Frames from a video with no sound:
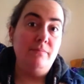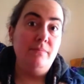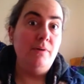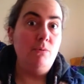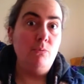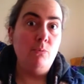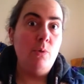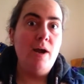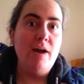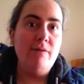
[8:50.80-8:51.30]

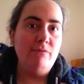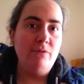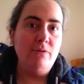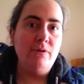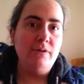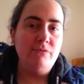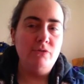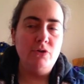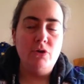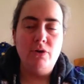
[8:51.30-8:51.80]
whatever
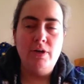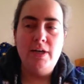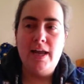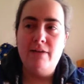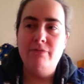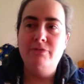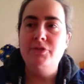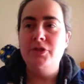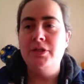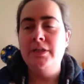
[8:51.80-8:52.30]
I've got
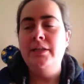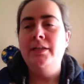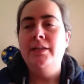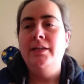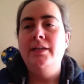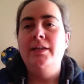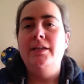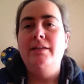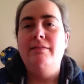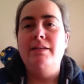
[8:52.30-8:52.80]
left
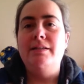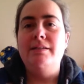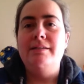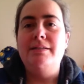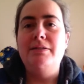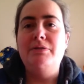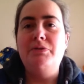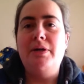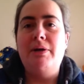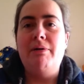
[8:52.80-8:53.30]
that's
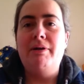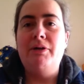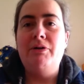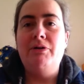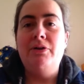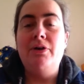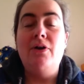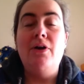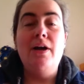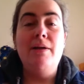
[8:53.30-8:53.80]
still going
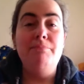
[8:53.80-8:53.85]
on.